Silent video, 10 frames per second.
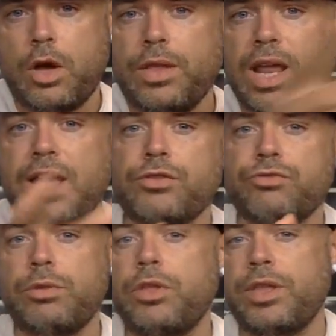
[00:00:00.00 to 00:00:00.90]
on the live
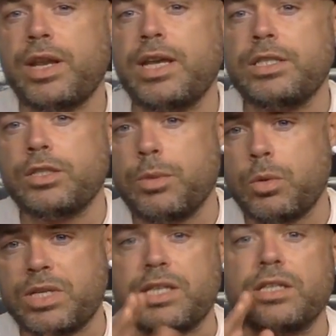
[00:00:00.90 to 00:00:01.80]
stream the other night,
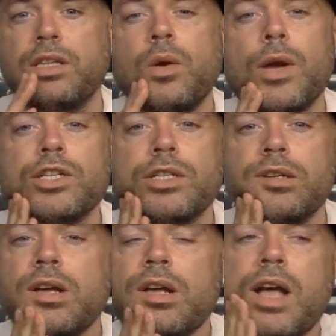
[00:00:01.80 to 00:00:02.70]
someone was asking the
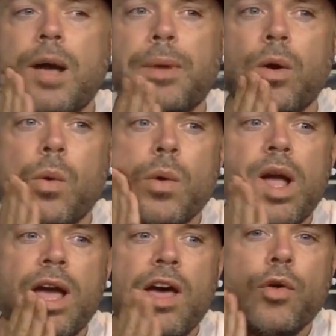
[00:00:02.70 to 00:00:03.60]
question about,
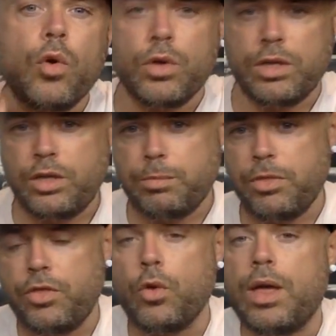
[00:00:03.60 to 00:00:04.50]
I thought
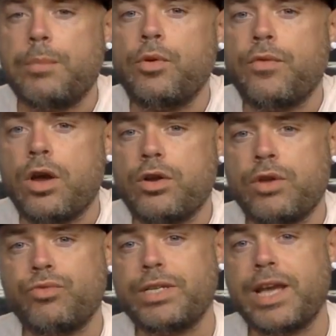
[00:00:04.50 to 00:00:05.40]
he thought that Buffon
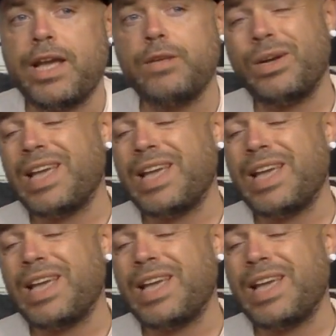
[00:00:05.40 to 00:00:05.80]
had retired.